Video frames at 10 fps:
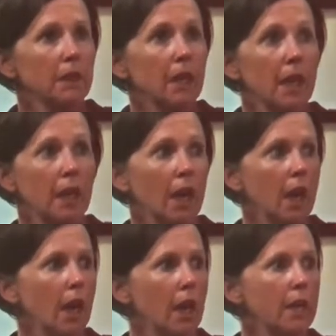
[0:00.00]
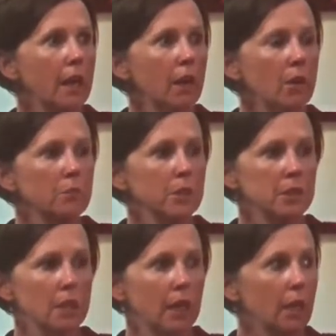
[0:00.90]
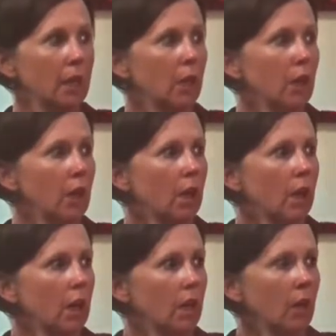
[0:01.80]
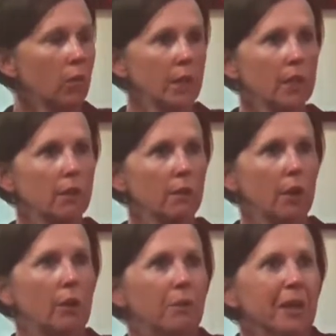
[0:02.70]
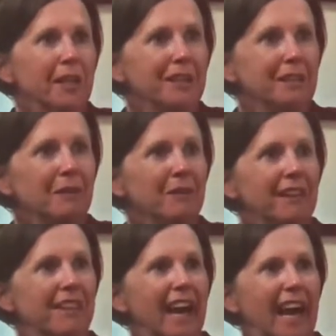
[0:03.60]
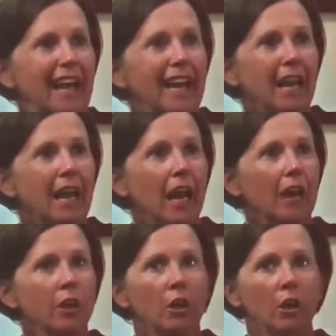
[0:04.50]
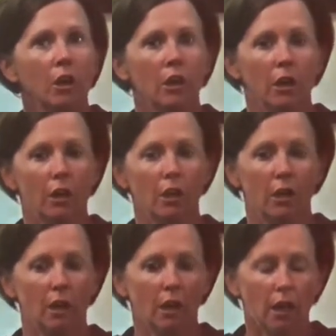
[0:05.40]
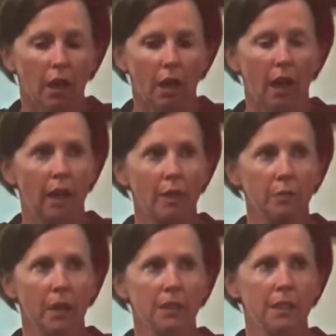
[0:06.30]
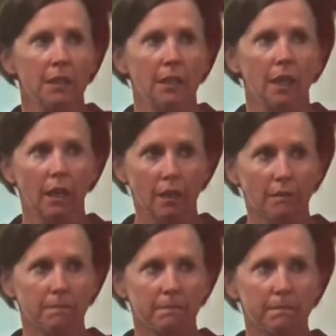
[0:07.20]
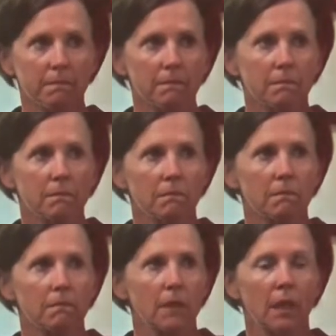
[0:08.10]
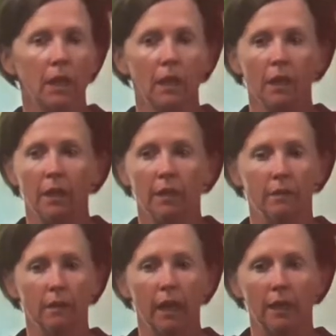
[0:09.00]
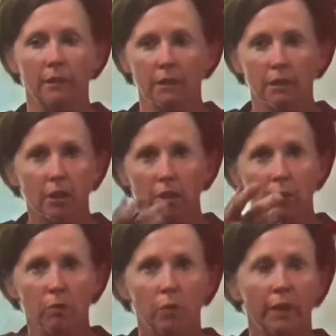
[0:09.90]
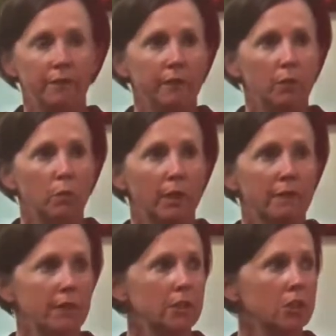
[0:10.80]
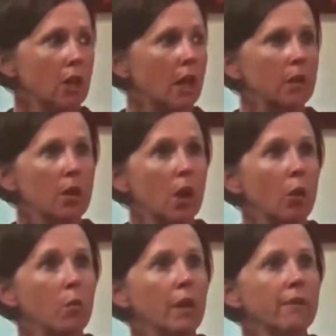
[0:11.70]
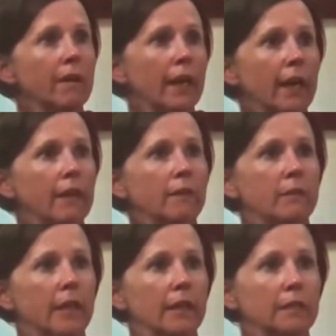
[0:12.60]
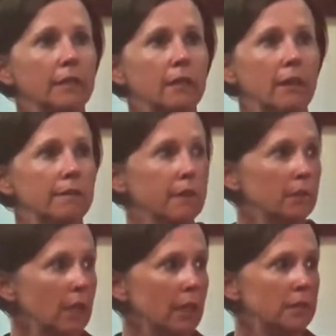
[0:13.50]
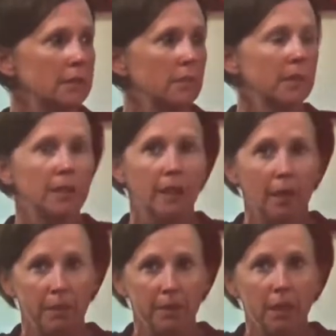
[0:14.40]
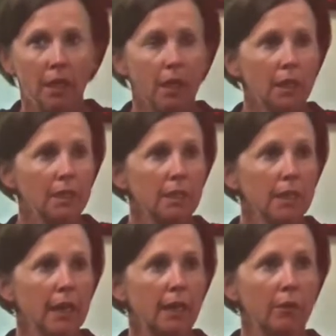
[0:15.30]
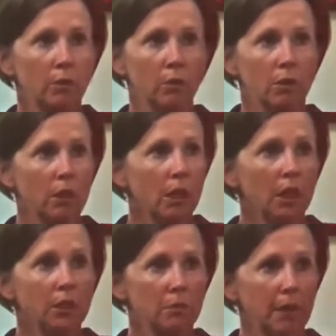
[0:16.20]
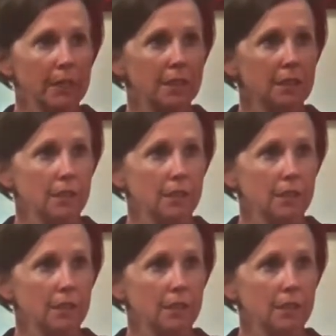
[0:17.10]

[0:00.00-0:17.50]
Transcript: And now I'm just like, what do you do with that? How do you process that? You know, and what if he shot? What if I hadn't reacted enough, and something had happened to Dan or to my